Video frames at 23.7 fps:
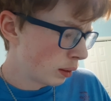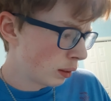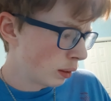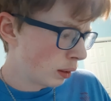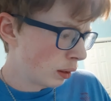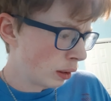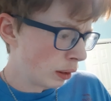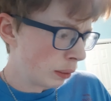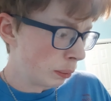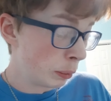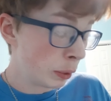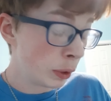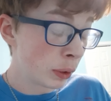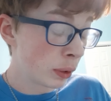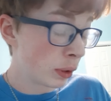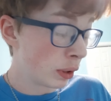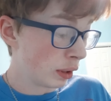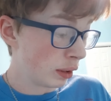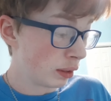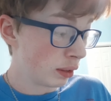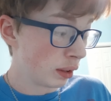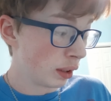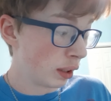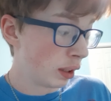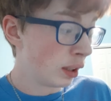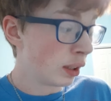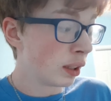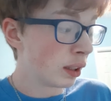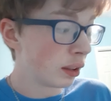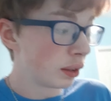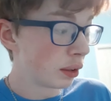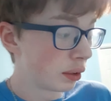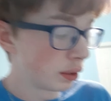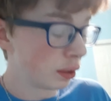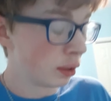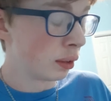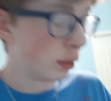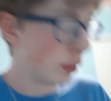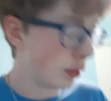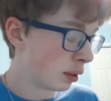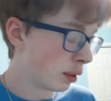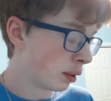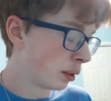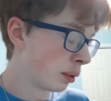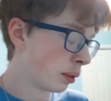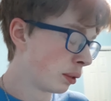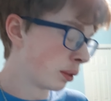uh, mucus, I guess,
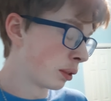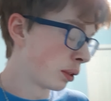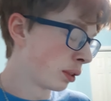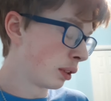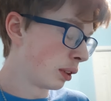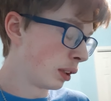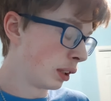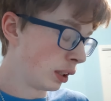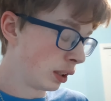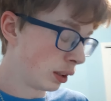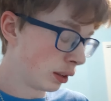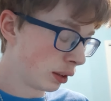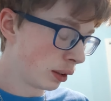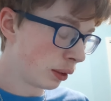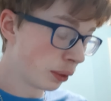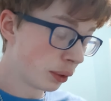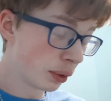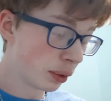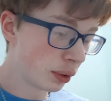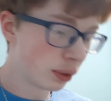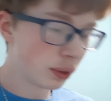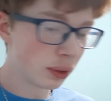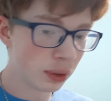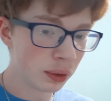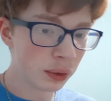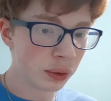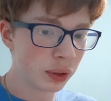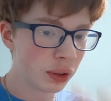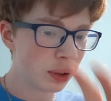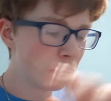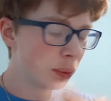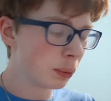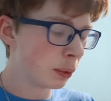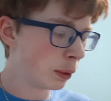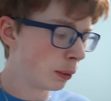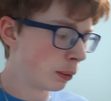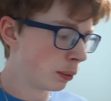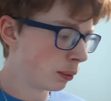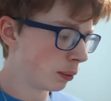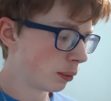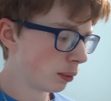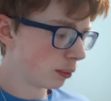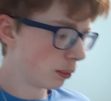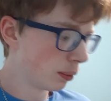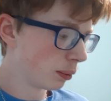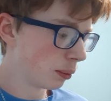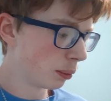and I was like, it was it was human
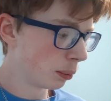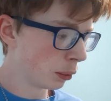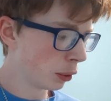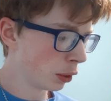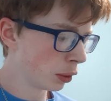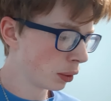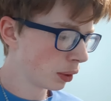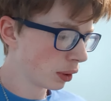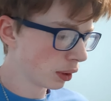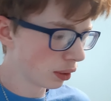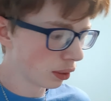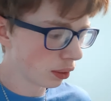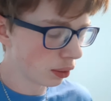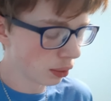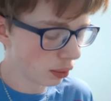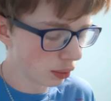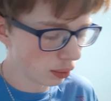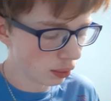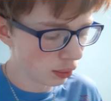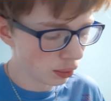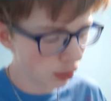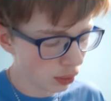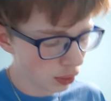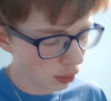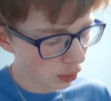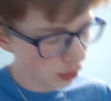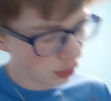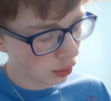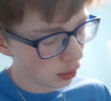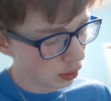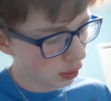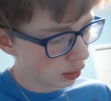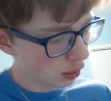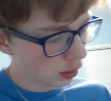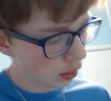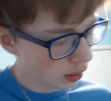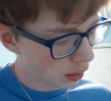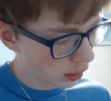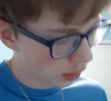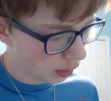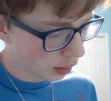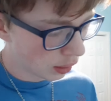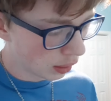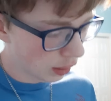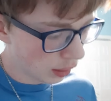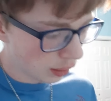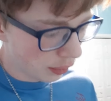mucus.
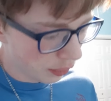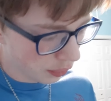And I